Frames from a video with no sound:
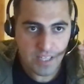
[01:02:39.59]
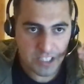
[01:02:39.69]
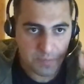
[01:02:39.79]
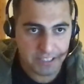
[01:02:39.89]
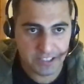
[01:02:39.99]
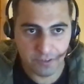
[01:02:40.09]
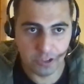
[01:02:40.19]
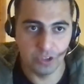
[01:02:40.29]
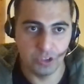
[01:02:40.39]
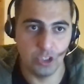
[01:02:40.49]
it's better
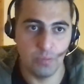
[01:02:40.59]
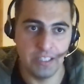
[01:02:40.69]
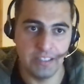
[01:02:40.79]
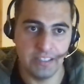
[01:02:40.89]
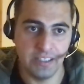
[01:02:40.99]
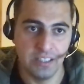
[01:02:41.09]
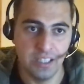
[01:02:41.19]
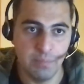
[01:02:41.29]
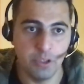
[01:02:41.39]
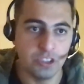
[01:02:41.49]
for your job hunting
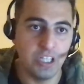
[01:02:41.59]
because